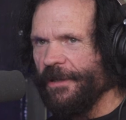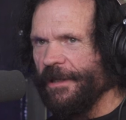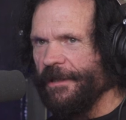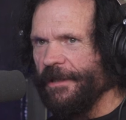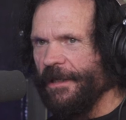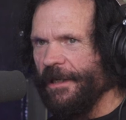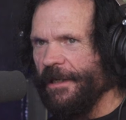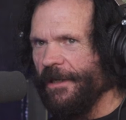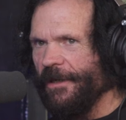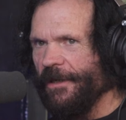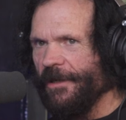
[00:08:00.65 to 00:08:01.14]
on
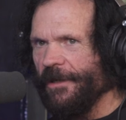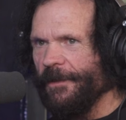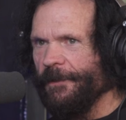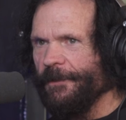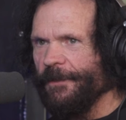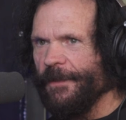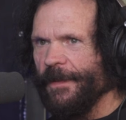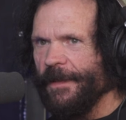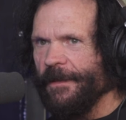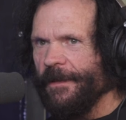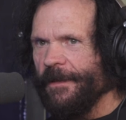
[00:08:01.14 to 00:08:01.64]
the Hill.
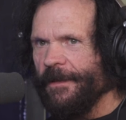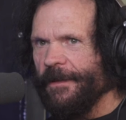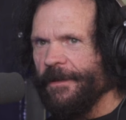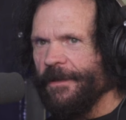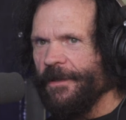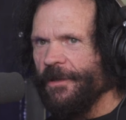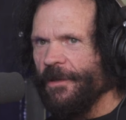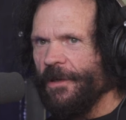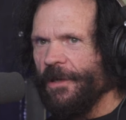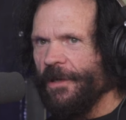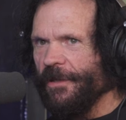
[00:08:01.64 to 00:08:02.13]

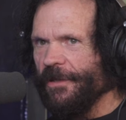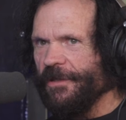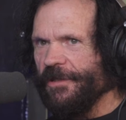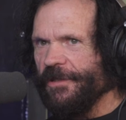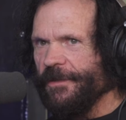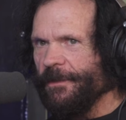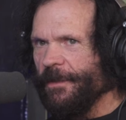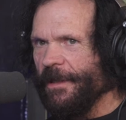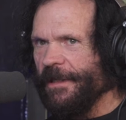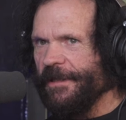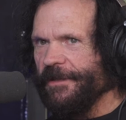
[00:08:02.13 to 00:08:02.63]
All
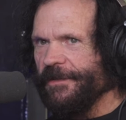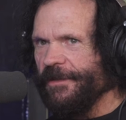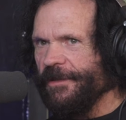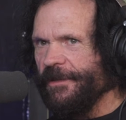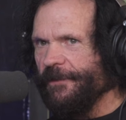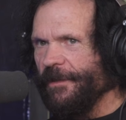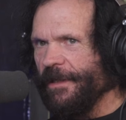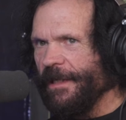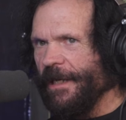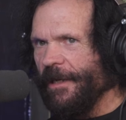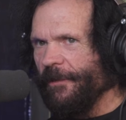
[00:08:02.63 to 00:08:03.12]
these places. You
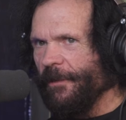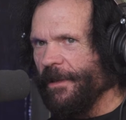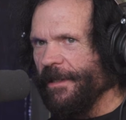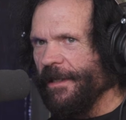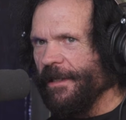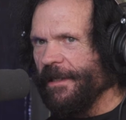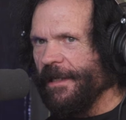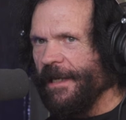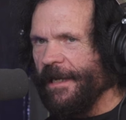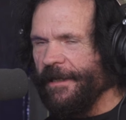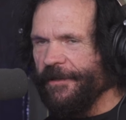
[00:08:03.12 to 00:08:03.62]
even got one
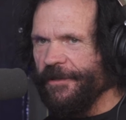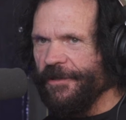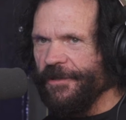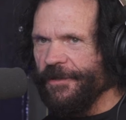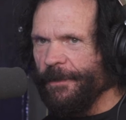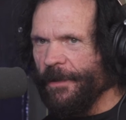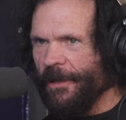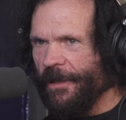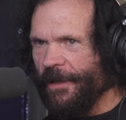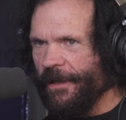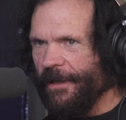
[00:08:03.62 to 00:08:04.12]
at Caddish
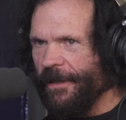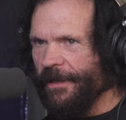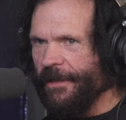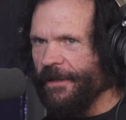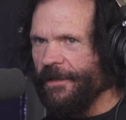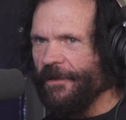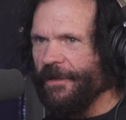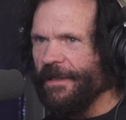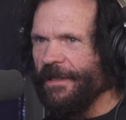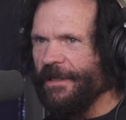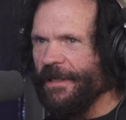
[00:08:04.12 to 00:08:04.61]
Park.
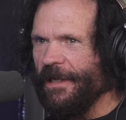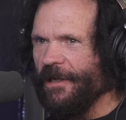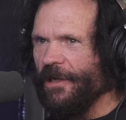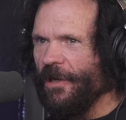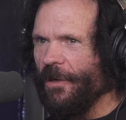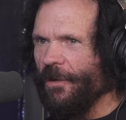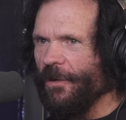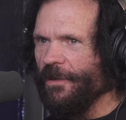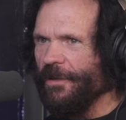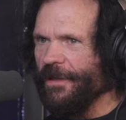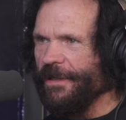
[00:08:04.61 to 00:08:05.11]
They got
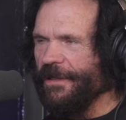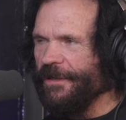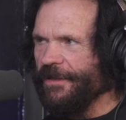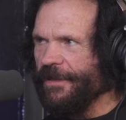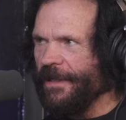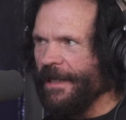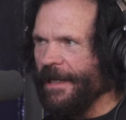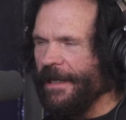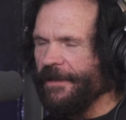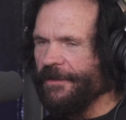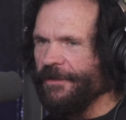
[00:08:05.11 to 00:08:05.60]
all these
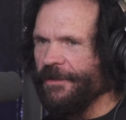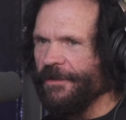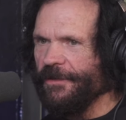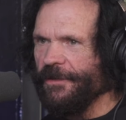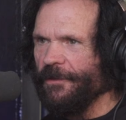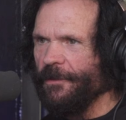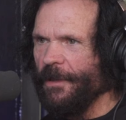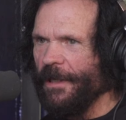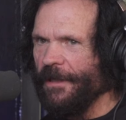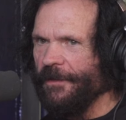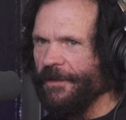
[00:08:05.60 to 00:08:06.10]
concerts
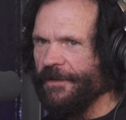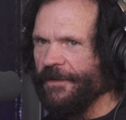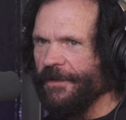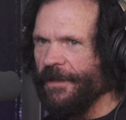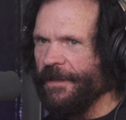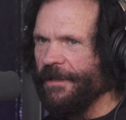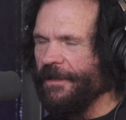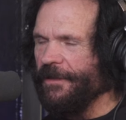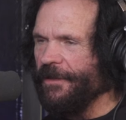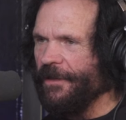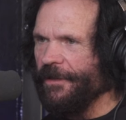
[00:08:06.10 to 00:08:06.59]
around the
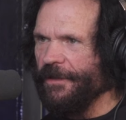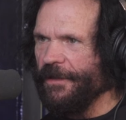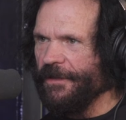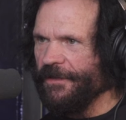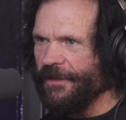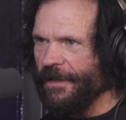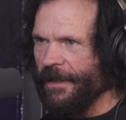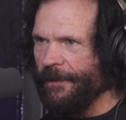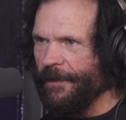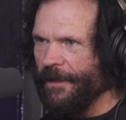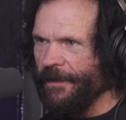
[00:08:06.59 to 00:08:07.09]
city during the
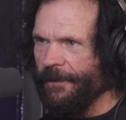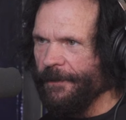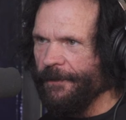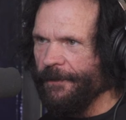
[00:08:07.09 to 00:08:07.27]
summer.